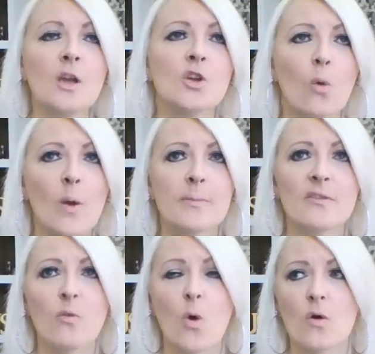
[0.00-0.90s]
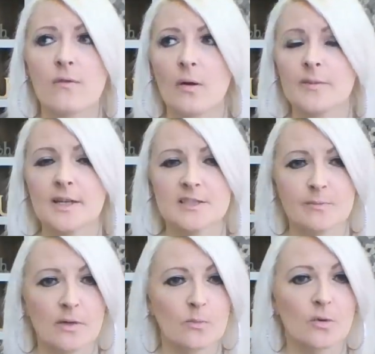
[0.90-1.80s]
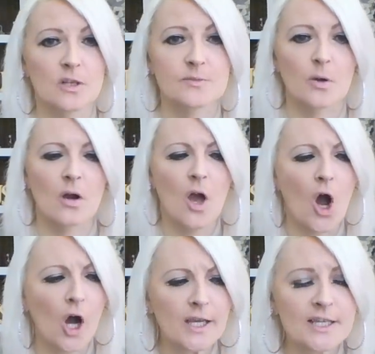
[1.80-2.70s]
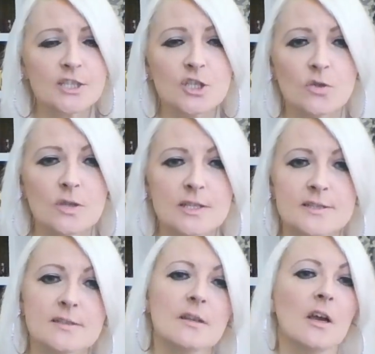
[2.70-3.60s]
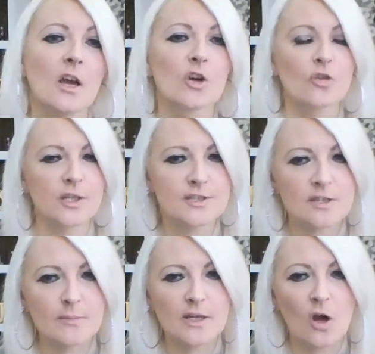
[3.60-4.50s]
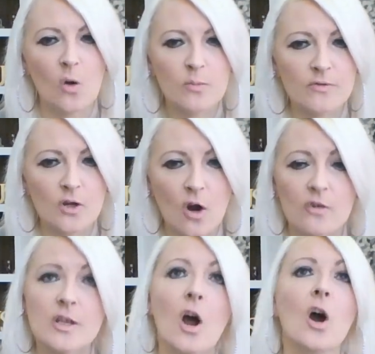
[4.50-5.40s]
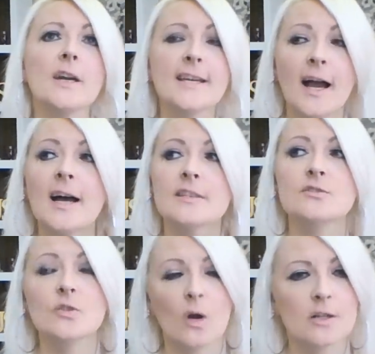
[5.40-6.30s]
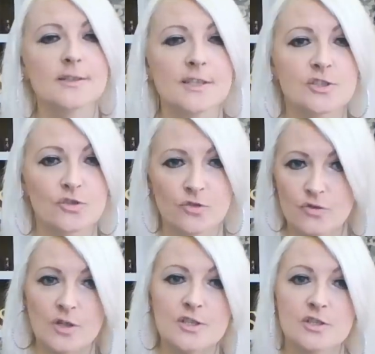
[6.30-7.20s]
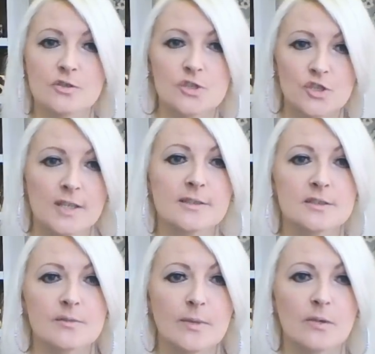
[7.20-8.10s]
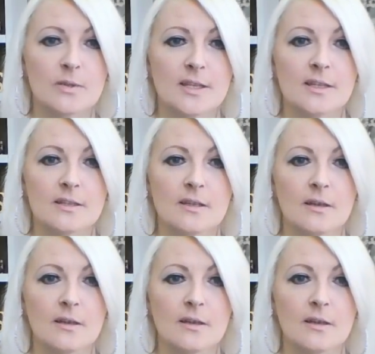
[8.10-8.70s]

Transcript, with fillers: No weapon of war formed against me will prosper. I can do this. Christ in me, the hope of glory. I can do all things through Christ who strengthens me within.